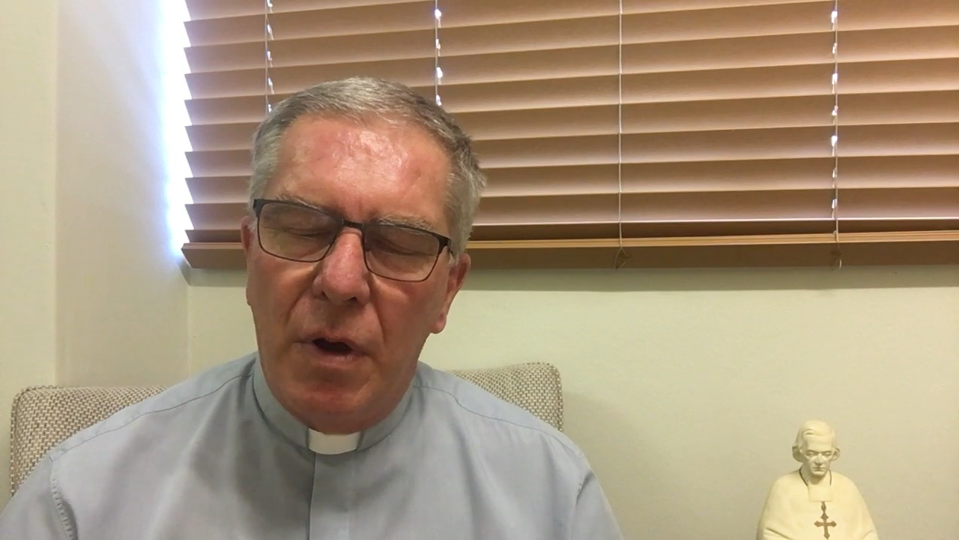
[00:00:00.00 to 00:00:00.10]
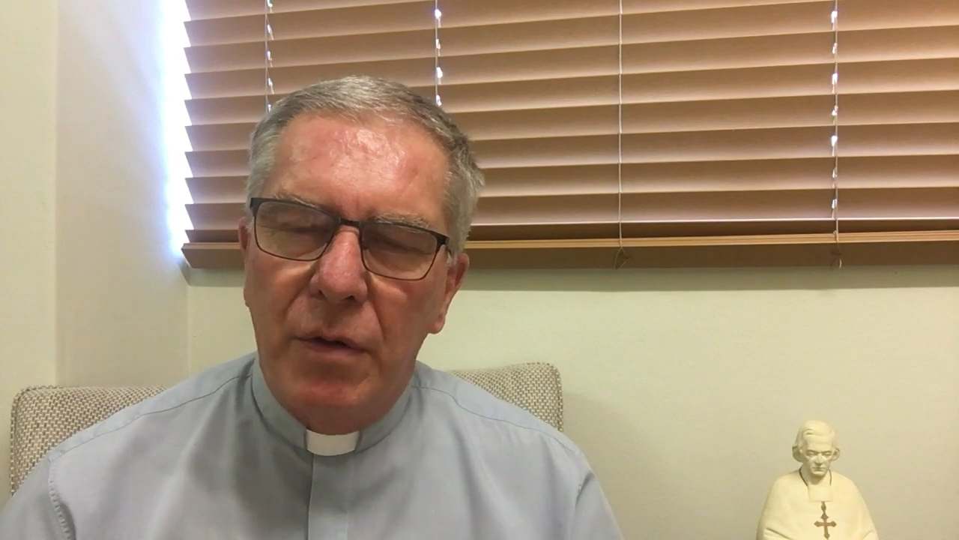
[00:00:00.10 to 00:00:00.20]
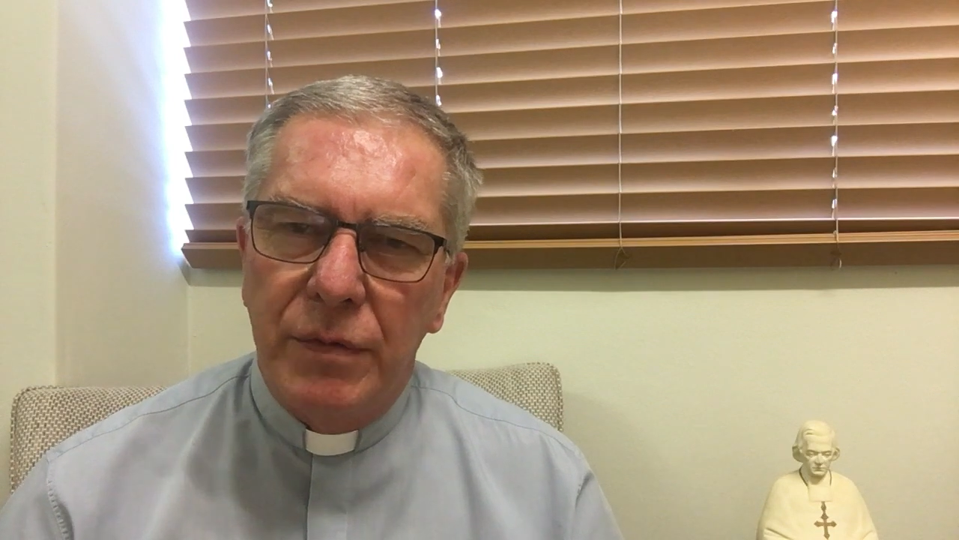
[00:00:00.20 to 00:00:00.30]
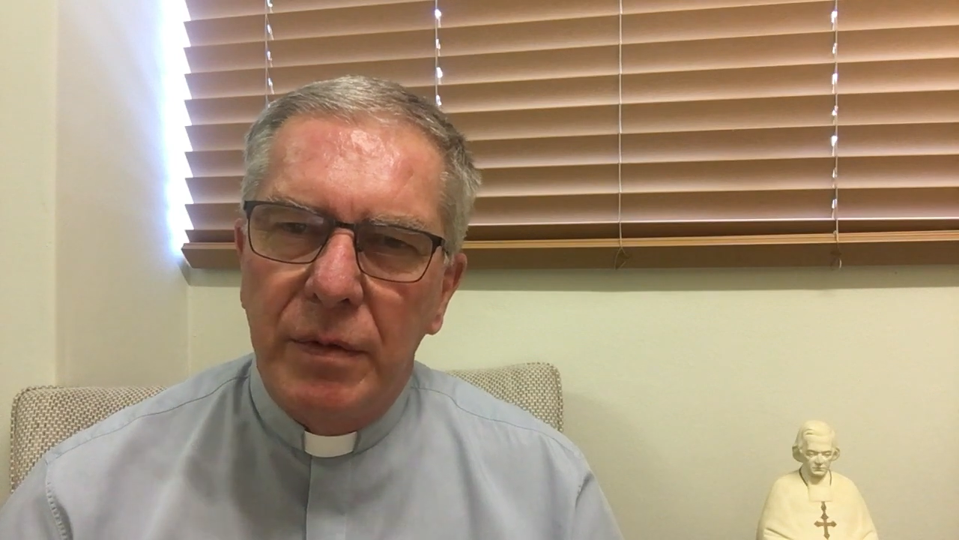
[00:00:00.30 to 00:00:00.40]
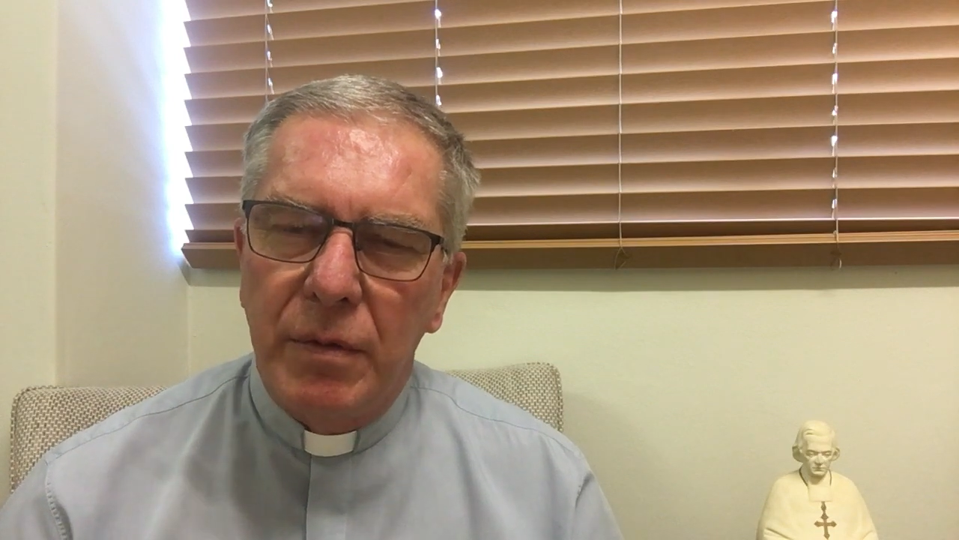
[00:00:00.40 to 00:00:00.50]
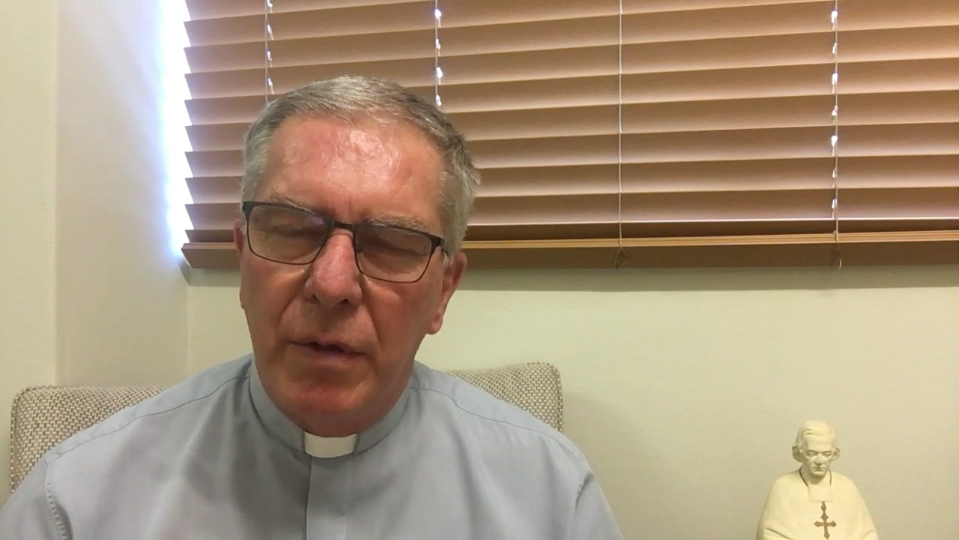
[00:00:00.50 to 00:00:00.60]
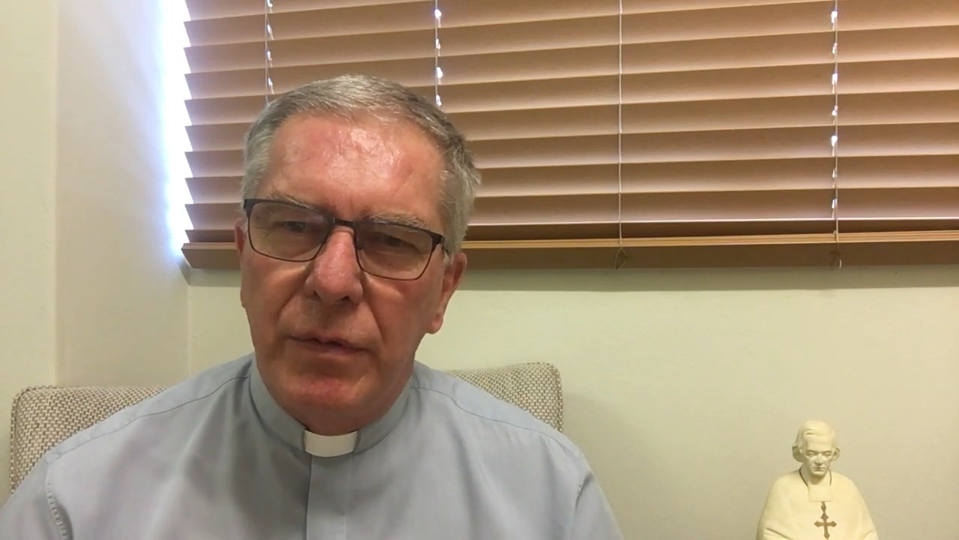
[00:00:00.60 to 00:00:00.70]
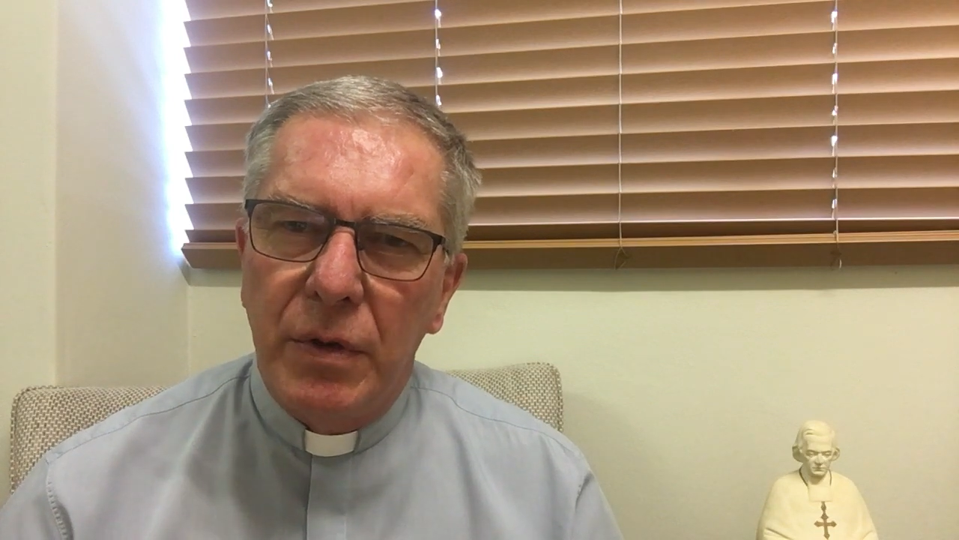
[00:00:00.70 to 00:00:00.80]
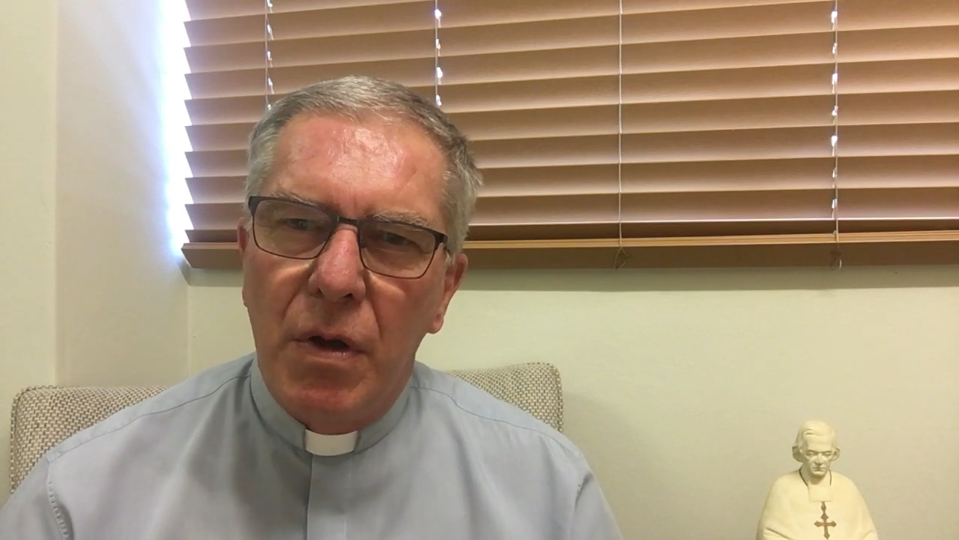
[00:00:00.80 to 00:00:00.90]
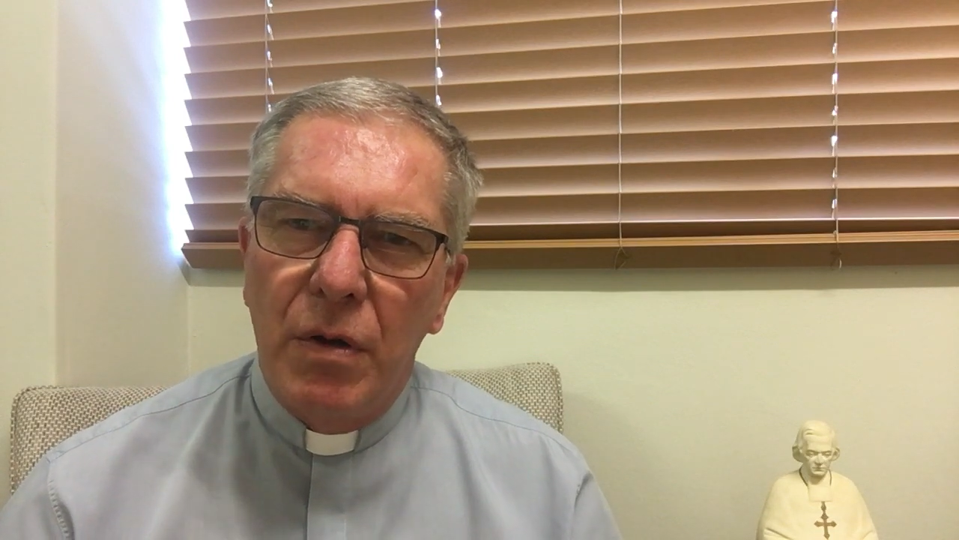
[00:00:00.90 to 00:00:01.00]
of
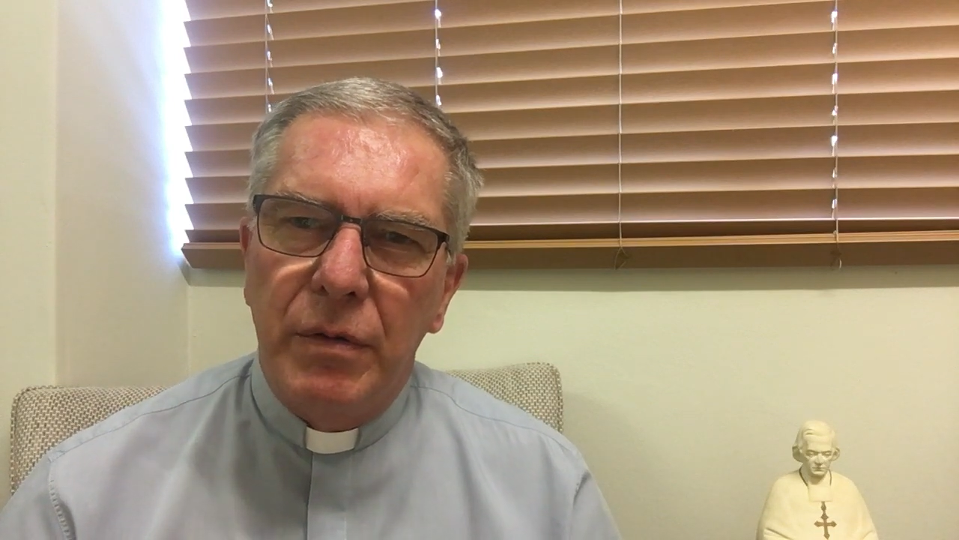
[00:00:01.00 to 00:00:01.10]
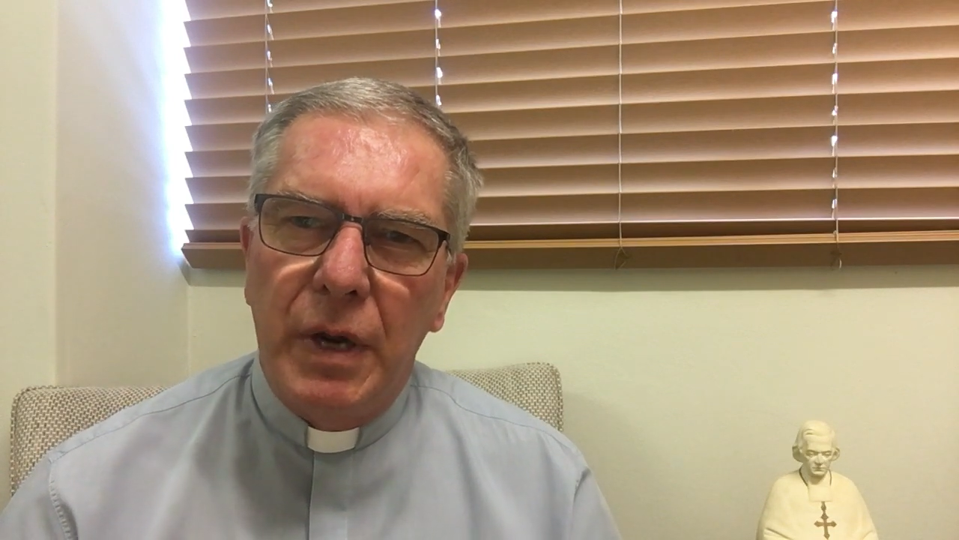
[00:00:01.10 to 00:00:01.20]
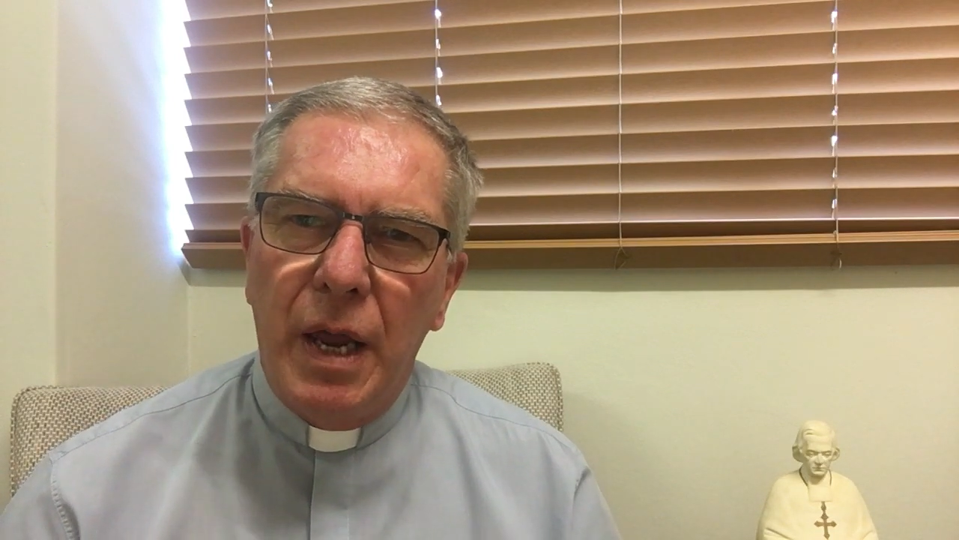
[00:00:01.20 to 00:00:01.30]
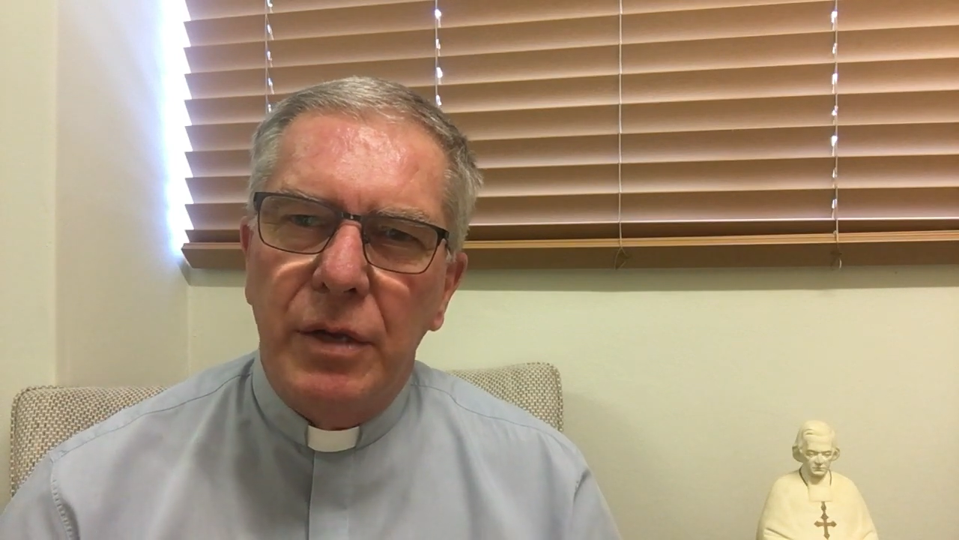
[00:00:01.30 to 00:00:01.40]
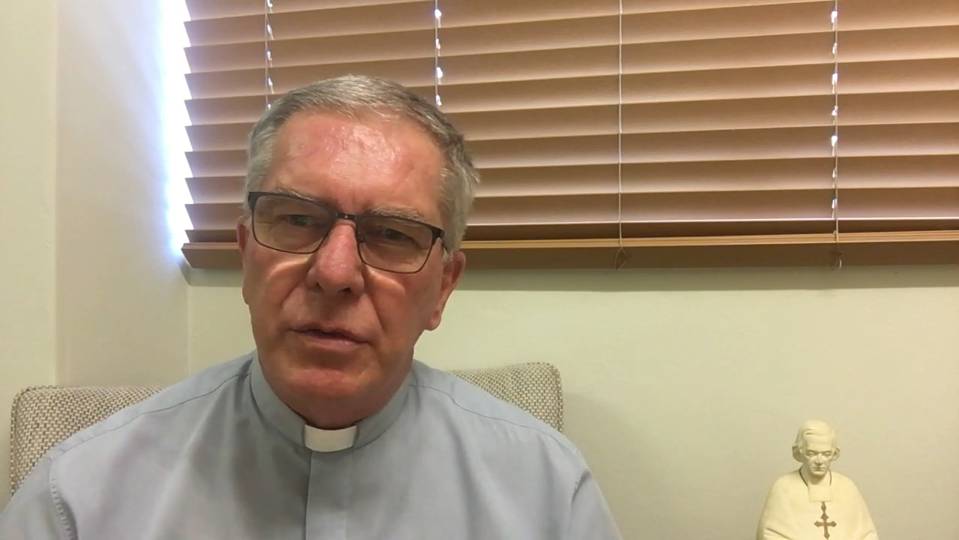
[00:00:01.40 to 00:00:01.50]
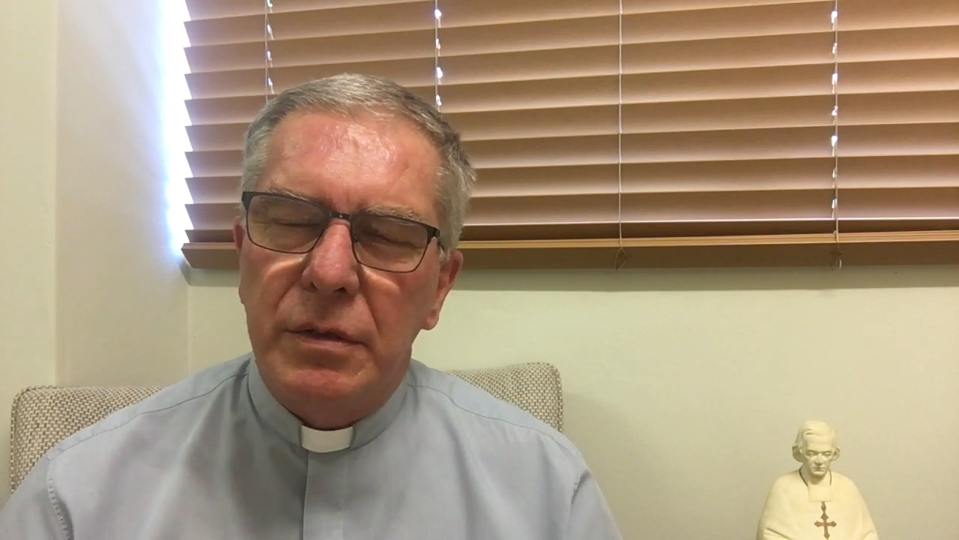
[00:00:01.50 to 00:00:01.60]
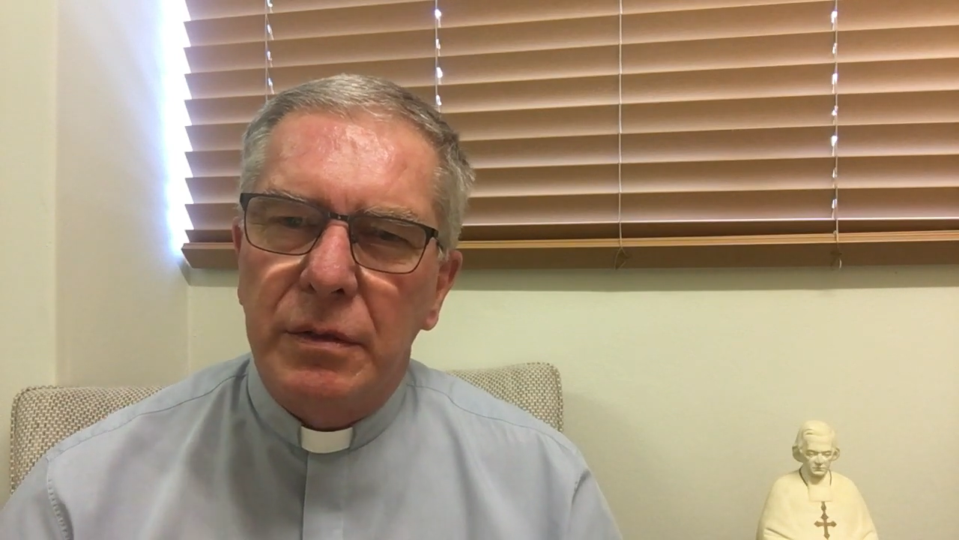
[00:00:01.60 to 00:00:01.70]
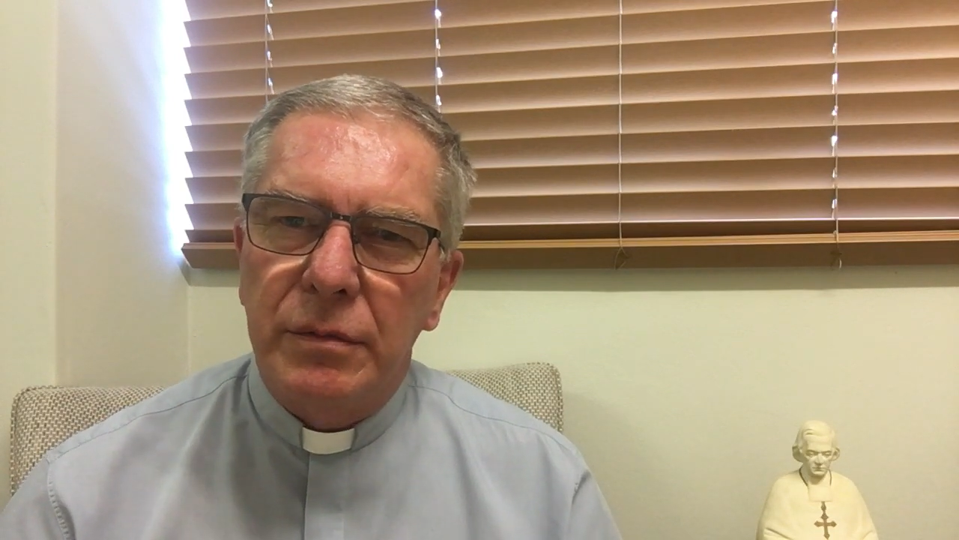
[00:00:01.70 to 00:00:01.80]
the congregation.